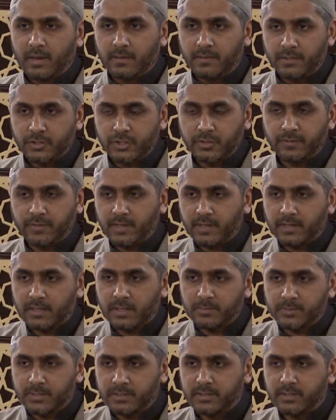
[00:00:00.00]
The shifa
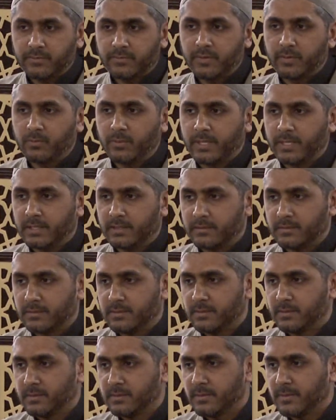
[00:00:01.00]
comes in different
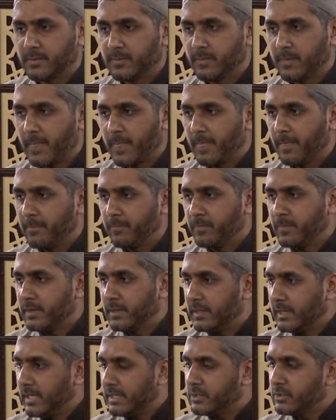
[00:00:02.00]
ways.
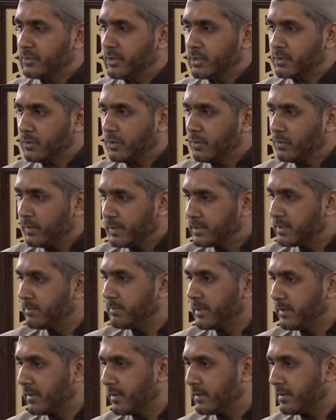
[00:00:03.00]
It's not always a
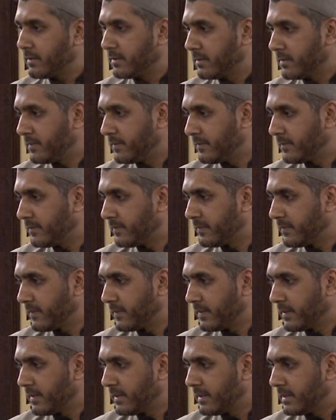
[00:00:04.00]
miracle.
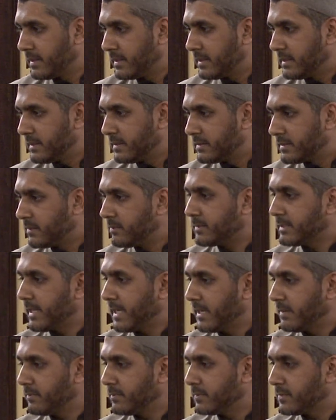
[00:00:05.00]

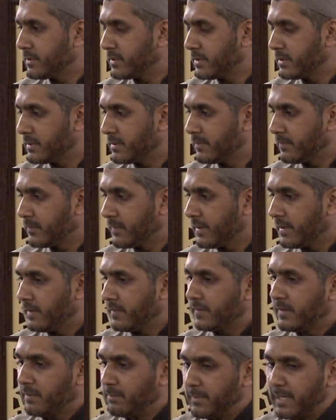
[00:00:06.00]
Sometimes
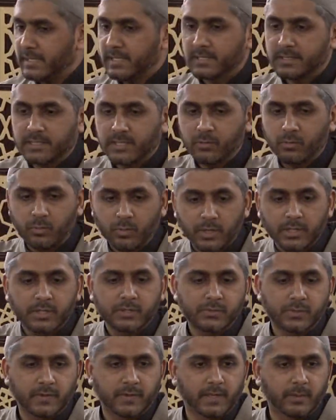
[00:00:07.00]
the medicine
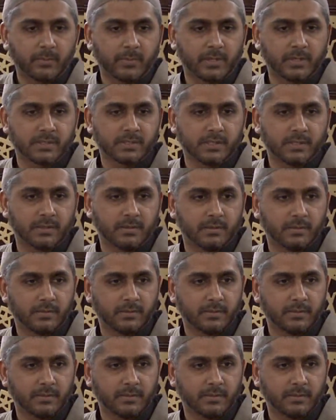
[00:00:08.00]
works for that person.